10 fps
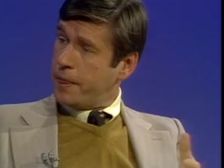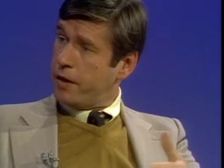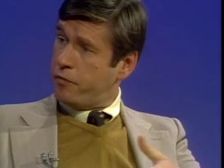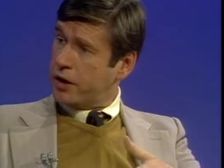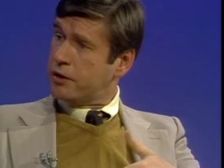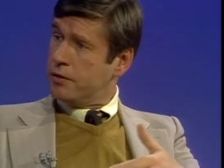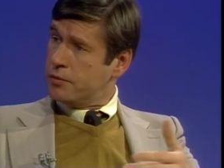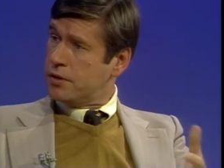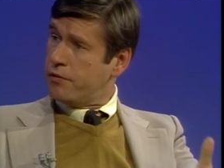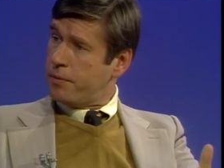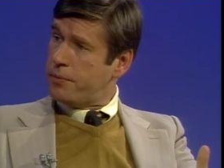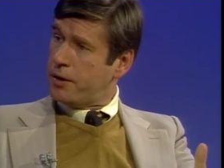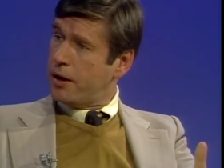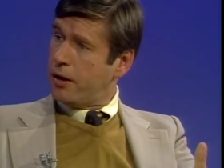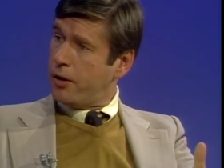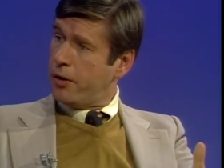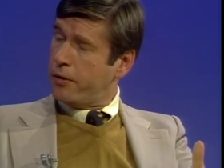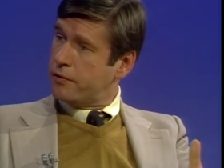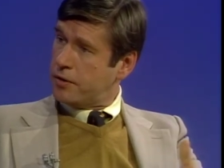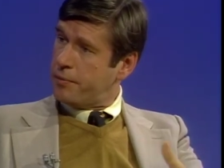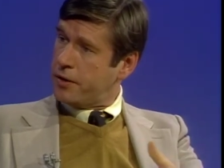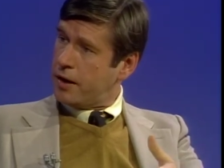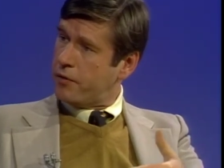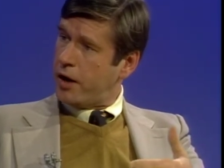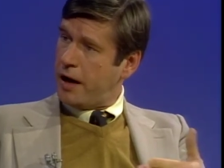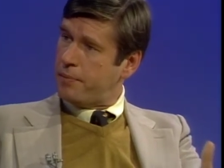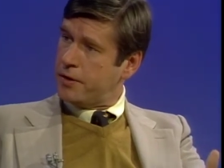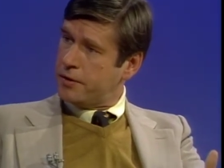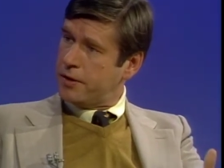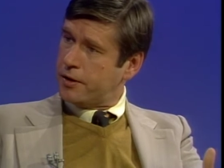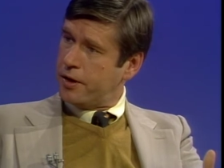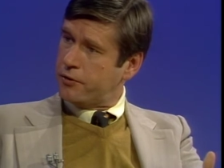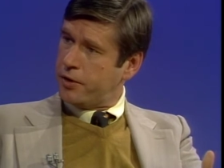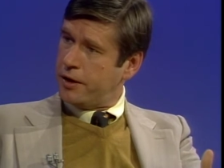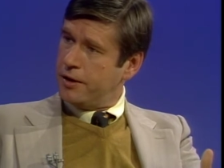the victims of the PLO if something ever happened in their country.